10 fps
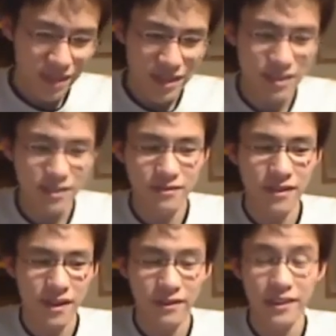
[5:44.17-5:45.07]
it is
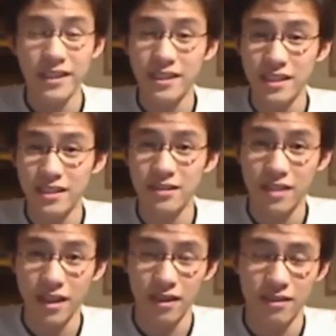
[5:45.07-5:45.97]
very easy to
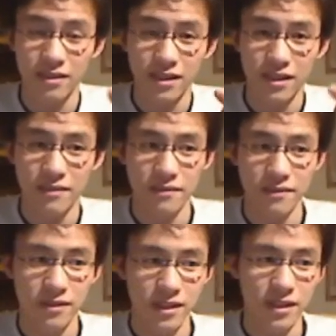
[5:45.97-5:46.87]
tell if
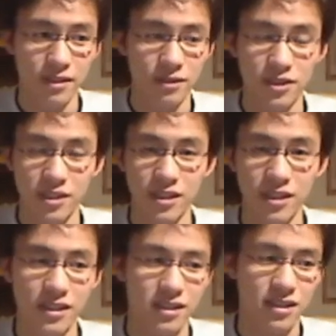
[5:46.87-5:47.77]
he or she
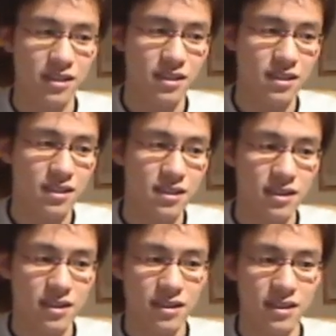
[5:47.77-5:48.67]
is
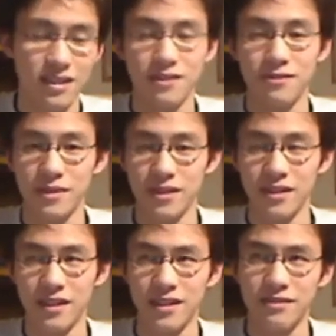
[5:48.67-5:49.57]

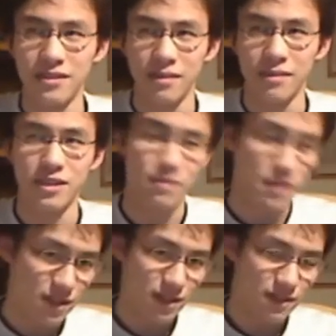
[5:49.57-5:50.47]
native Japanese
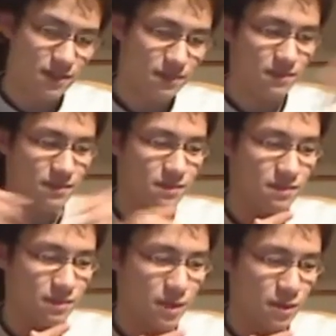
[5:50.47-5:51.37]
speaker,
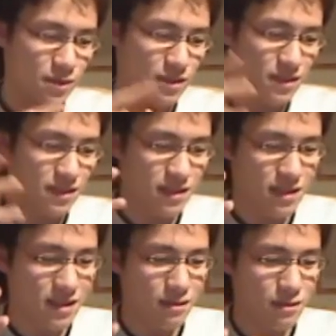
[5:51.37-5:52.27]
because
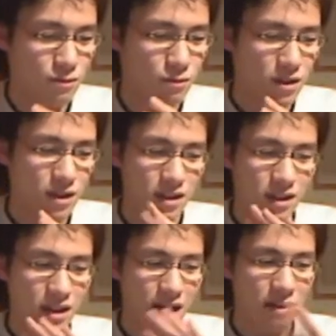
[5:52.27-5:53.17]

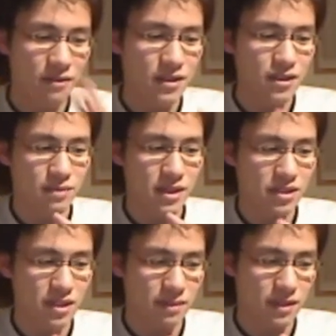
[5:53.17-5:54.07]
how they speak
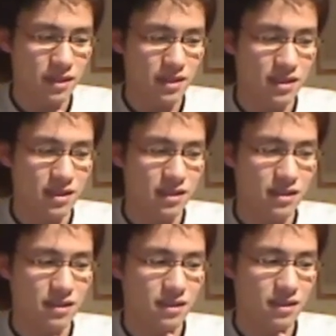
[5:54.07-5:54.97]
Japanese
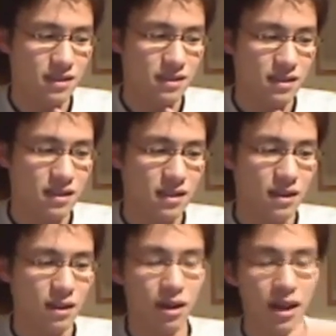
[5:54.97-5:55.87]
is
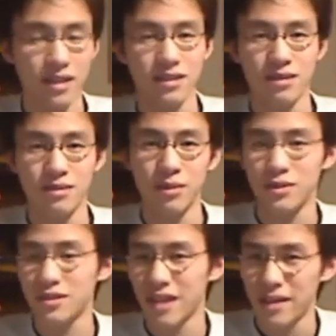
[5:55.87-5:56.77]
at
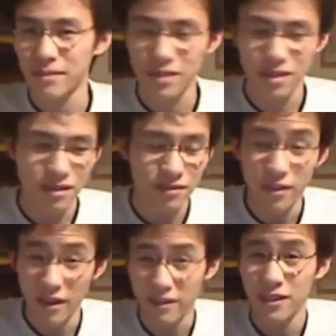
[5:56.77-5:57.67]
most times
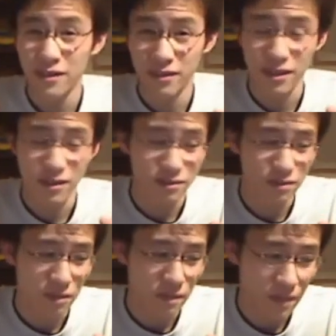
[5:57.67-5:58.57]
very different
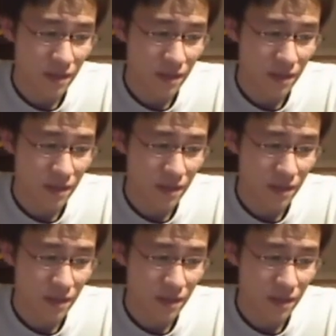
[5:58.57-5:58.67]
from